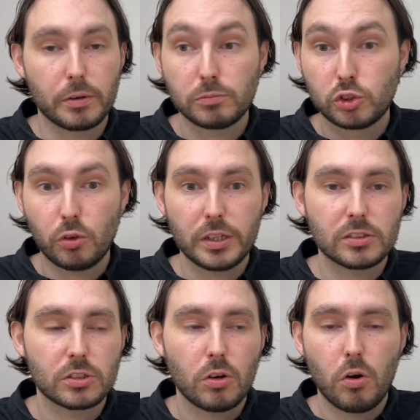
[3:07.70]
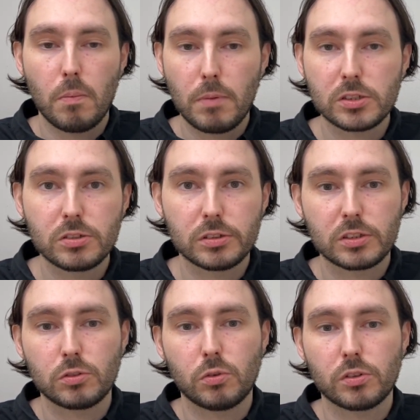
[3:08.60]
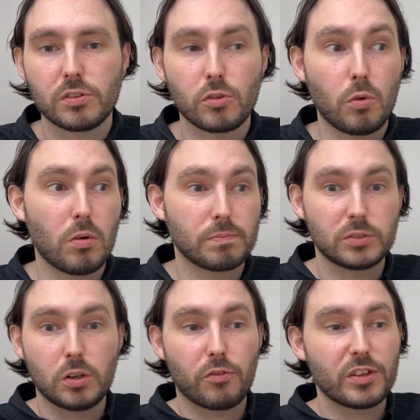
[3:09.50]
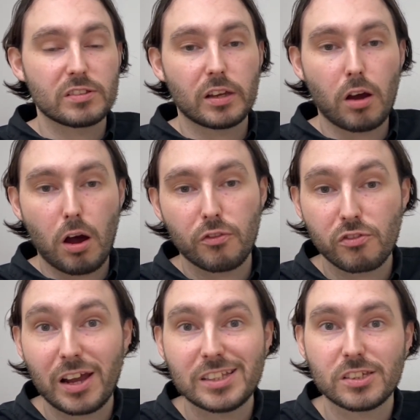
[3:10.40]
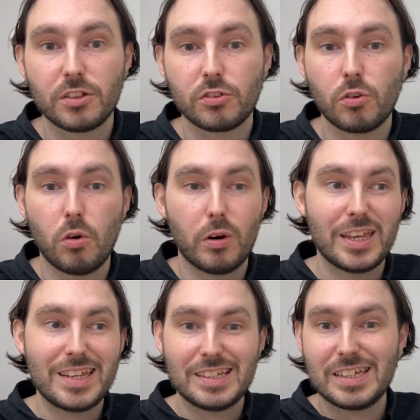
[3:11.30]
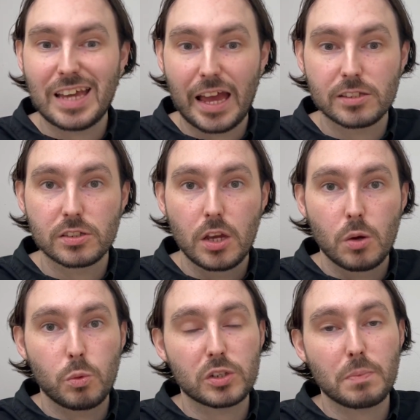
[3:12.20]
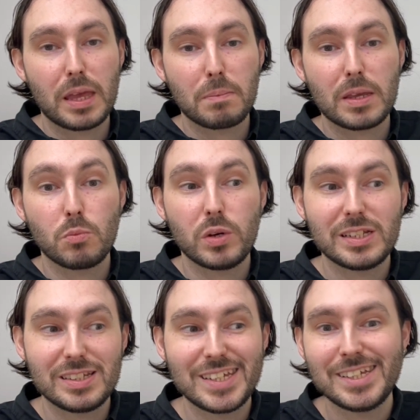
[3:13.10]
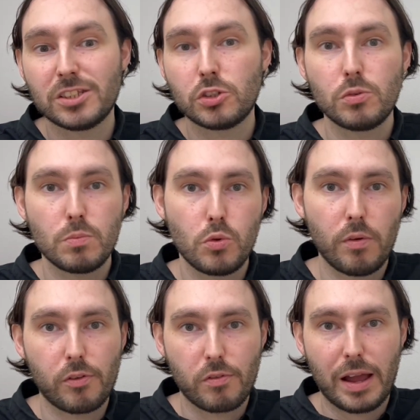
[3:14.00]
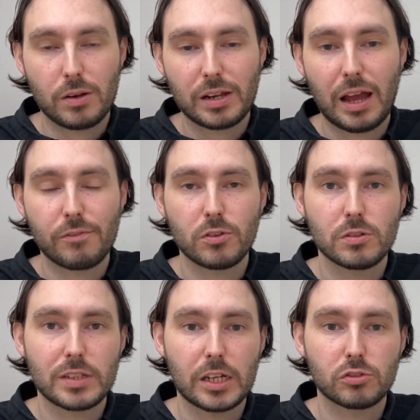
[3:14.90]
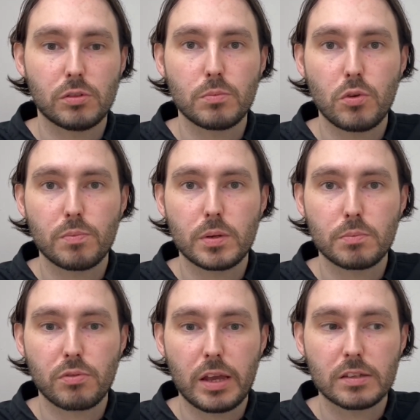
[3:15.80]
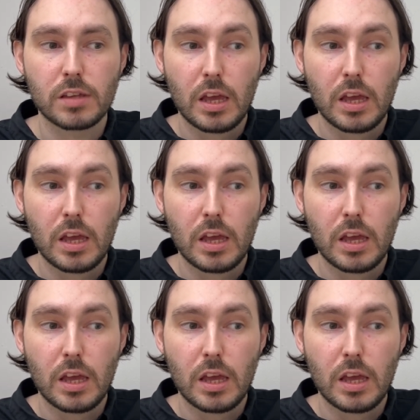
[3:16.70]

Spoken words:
joint or muscle disorders, or things like arthritis or EDS, which may mean we need to move around, have those natural movement breaks.